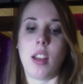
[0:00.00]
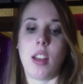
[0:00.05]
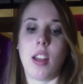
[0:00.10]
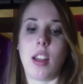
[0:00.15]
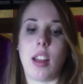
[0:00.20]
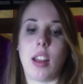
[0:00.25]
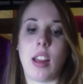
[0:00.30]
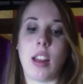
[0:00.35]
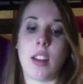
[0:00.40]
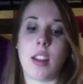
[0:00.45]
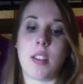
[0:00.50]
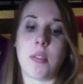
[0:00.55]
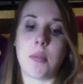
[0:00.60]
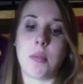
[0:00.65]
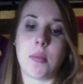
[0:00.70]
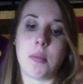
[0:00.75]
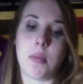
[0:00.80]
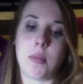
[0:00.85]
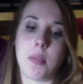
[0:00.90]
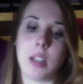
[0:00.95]

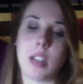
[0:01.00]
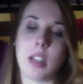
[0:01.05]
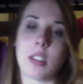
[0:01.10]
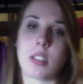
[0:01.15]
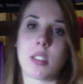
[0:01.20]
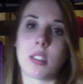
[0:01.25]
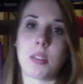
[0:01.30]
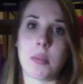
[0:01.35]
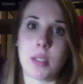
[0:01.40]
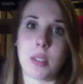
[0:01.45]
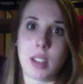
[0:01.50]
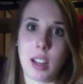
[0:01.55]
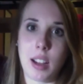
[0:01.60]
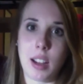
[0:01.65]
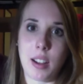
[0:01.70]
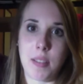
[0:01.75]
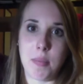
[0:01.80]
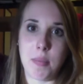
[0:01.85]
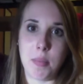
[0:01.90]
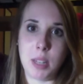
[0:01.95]
And we also wouldn't
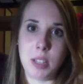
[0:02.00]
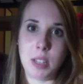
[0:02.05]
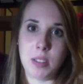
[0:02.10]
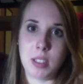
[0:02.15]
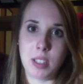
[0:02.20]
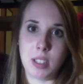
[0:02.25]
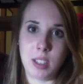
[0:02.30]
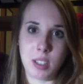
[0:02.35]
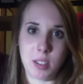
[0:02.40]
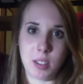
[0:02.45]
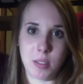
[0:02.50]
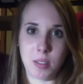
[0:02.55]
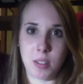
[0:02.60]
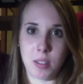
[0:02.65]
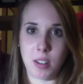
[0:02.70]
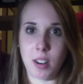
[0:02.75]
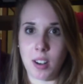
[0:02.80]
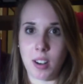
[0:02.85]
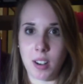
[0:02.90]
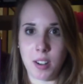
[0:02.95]
have music
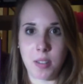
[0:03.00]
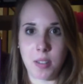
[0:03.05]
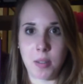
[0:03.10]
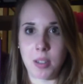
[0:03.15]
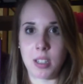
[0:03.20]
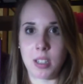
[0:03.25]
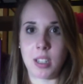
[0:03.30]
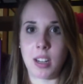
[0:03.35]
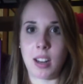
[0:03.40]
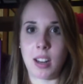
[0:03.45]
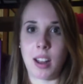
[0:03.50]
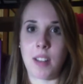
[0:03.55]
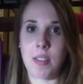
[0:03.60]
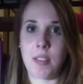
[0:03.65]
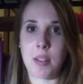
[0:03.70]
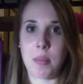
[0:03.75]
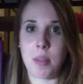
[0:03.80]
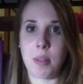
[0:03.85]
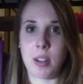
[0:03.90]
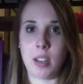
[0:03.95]
or art, which
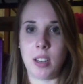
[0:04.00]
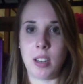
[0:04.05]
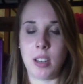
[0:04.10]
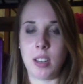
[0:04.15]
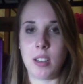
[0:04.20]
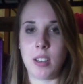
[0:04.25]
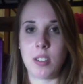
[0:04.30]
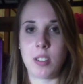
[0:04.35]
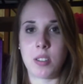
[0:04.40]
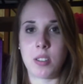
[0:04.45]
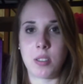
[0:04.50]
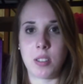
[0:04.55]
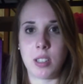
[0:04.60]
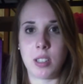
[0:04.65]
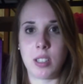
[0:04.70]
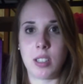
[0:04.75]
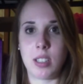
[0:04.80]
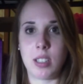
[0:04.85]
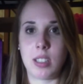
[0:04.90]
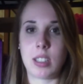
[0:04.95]
everybody
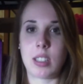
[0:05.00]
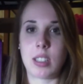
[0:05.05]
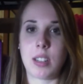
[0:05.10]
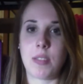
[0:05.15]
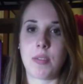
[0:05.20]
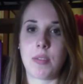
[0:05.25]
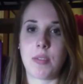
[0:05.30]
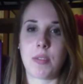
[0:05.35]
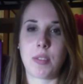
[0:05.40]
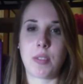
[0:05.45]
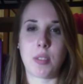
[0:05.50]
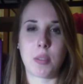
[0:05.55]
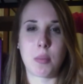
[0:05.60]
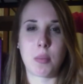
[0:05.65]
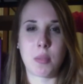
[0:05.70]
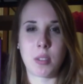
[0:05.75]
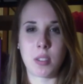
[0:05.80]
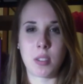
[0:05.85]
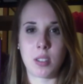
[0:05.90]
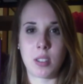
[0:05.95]
enjoys in some form
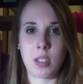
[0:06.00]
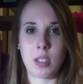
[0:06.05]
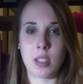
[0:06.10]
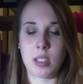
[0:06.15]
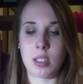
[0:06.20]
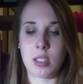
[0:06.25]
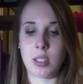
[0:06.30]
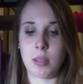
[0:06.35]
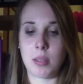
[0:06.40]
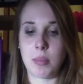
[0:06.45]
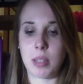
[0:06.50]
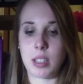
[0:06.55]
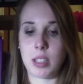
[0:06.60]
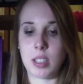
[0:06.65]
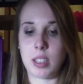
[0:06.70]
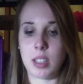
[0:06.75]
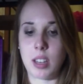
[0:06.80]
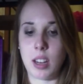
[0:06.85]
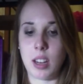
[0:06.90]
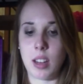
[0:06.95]
or to some
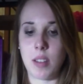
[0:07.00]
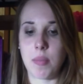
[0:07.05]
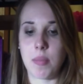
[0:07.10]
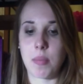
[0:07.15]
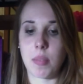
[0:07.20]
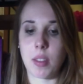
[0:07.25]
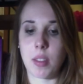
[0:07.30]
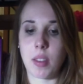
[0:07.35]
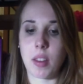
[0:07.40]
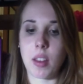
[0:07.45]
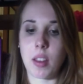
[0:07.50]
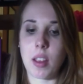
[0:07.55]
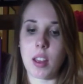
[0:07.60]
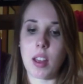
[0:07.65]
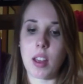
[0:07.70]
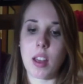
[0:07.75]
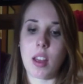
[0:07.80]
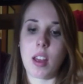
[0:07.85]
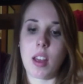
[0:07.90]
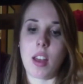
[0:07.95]
extent.
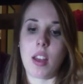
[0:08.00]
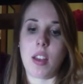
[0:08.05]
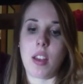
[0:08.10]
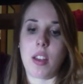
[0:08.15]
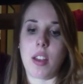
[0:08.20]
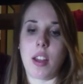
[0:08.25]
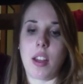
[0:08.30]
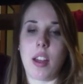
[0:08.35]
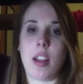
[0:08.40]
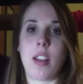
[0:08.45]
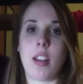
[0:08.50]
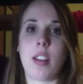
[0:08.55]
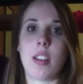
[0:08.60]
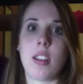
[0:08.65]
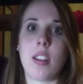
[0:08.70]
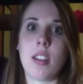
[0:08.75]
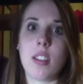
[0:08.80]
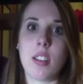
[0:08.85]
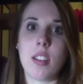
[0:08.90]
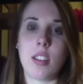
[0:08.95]
And
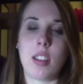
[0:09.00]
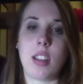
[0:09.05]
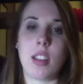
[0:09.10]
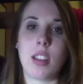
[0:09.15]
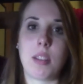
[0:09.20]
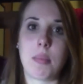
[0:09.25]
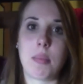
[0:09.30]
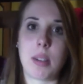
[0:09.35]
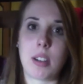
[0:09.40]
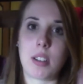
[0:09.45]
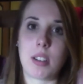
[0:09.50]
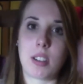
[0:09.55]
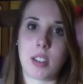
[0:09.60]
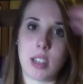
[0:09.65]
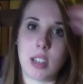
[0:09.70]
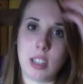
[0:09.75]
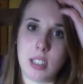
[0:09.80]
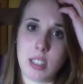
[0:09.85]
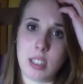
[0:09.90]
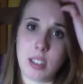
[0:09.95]
another thing about
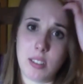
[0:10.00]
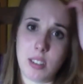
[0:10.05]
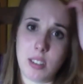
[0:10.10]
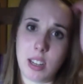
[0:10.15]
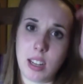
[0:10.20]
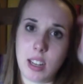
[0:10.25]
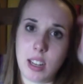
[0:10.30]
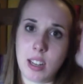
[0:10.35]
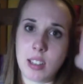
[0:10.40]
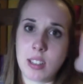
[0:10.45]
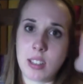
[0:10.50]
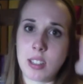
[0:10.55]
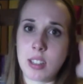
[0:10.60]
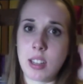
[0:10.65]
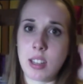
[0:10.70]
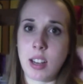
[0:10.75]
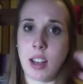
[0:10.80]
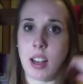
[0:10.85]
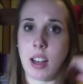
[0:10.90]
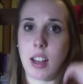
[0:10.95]
creativity is
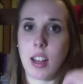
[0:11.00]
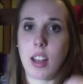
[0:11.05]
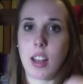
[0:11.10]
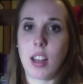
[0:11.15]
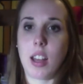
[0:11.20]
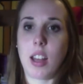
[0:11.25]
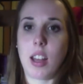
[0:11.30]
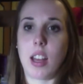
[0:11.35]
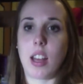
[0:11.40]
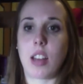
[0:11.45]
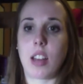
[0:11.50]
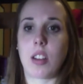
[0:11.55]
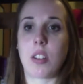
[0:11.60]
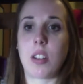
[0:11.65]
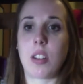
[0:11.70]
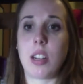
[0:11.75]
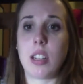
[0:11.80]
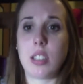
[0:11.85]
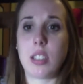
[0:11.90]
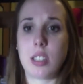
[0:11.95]
that it
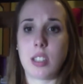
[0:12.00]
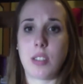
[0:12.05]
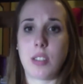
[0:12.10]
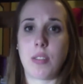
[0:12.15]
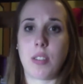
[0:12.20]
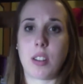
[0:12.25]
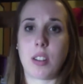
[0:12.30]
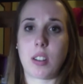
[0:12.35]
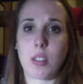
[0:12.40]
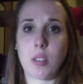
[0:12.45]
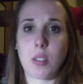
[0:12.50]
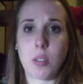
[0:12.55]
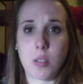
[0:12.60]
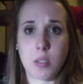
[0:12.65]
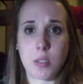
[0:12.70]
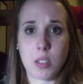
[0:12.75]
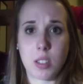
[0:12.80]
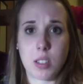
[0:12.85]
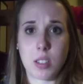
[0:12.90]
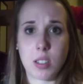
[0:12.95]
creates different
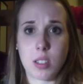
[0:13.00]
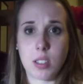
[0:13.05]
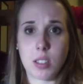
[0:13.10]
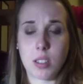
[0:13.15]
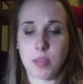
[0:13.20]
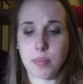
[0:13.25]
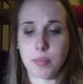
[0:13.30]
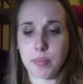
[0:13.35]
cultures,